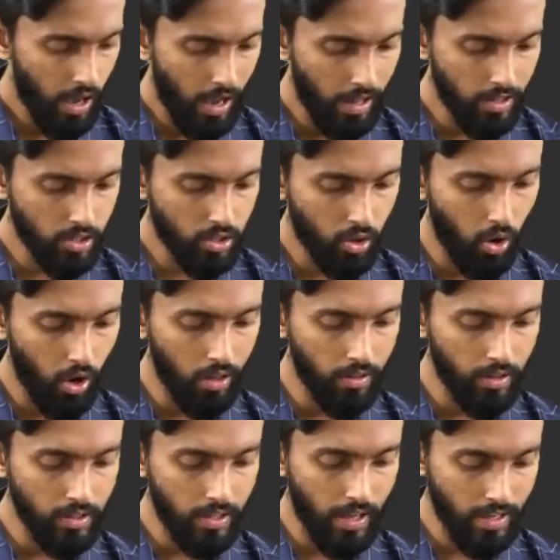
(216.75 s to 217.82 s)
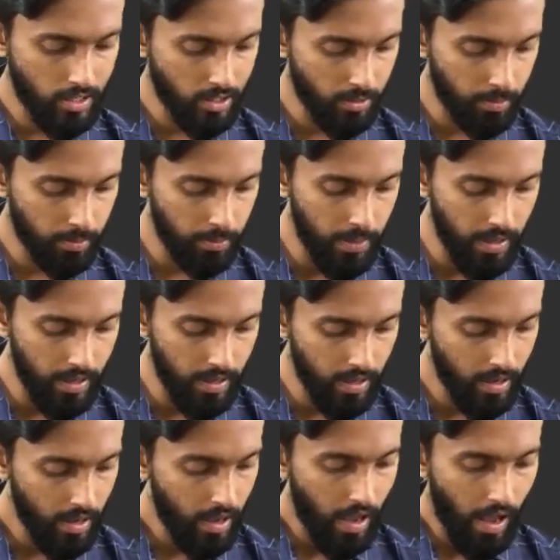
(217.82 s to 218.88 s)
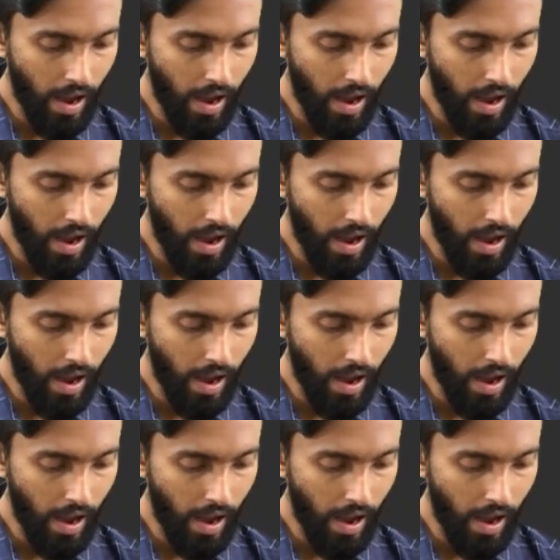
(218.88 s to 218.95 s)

I will just call this as B